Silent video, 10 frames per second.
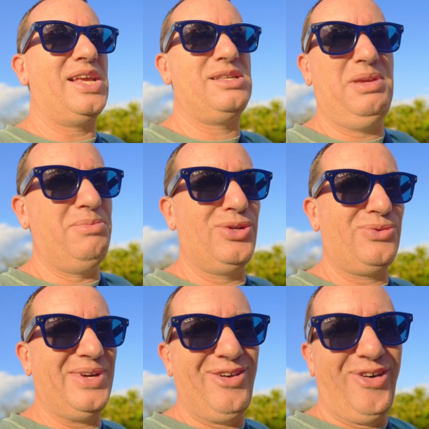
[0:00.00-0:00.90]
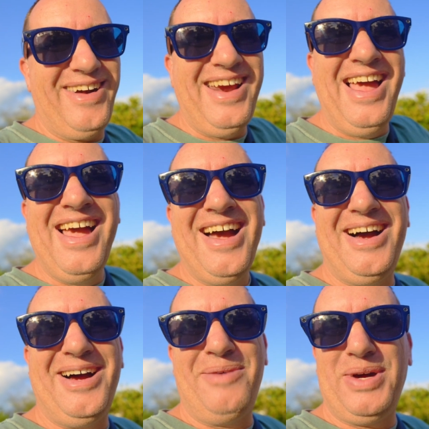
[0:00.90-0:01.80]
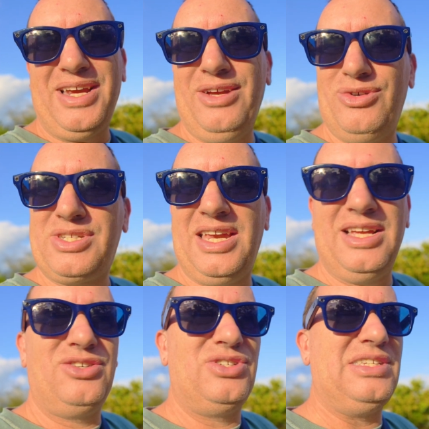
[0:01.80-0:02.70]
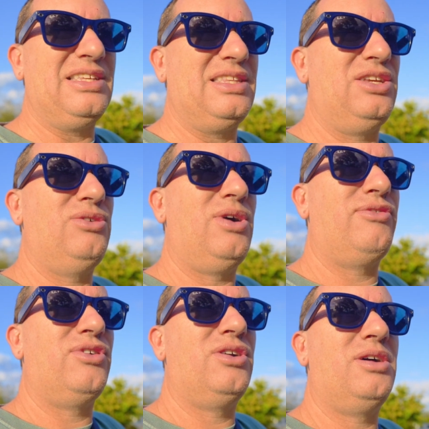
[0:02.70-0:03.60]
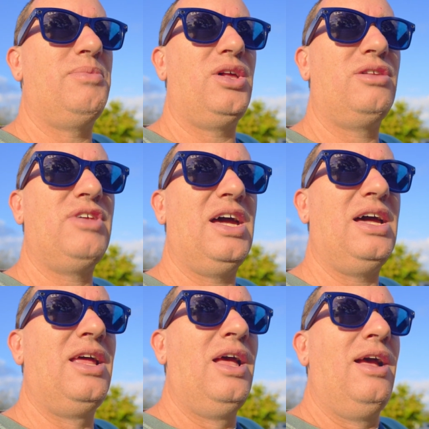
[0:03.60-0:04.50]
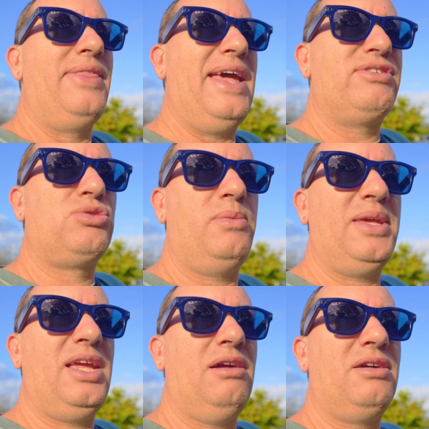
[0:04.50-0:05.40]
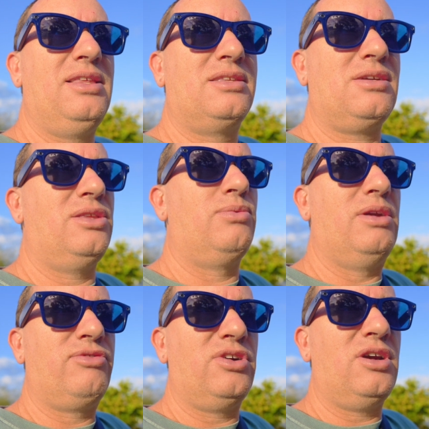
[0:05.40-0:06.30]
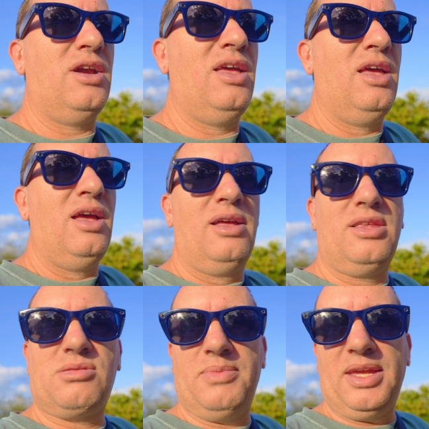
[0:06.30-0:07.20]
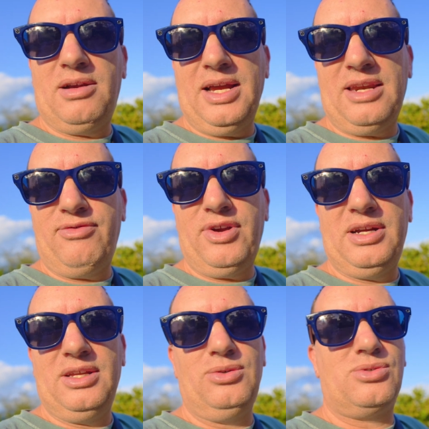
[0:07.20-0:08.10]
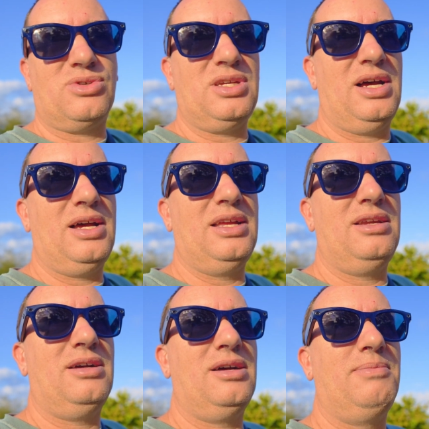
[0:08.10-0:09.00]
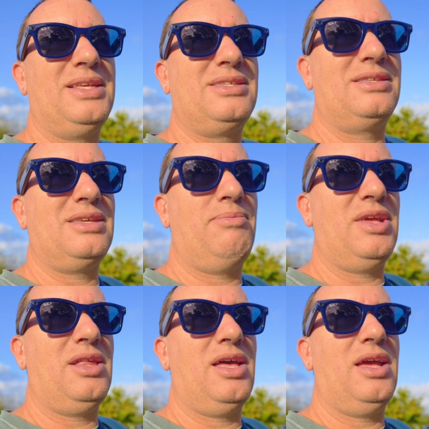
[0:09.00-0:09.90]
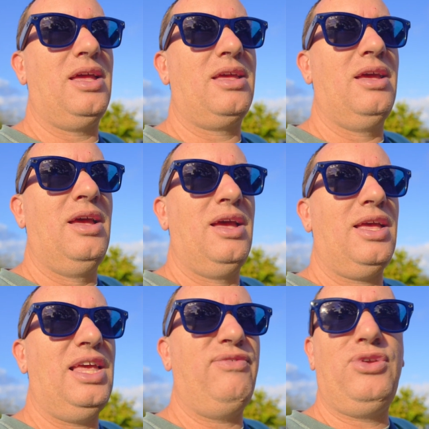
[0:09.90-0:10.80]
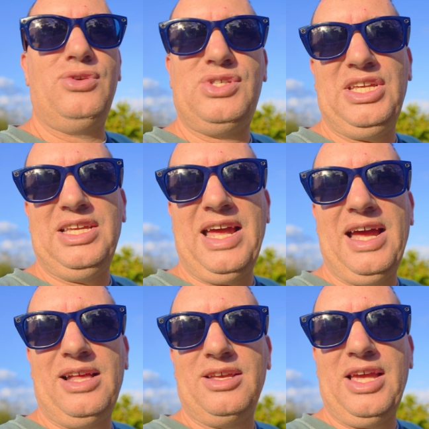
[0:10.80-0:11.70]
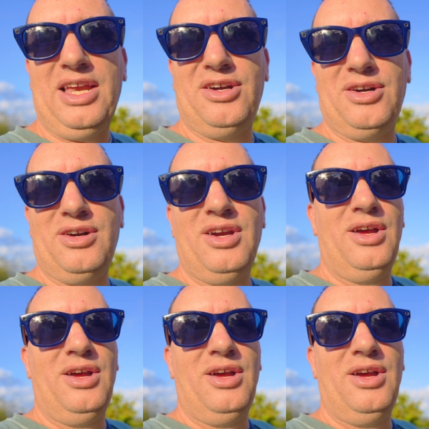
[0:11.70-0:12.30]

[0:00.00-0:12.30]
speedboats or whatever. But it was kind of interesting that they do offer all of that. They have a swimming area that's on the river. The swimming area had a very unusual sign. It said something like, if you see an alligator,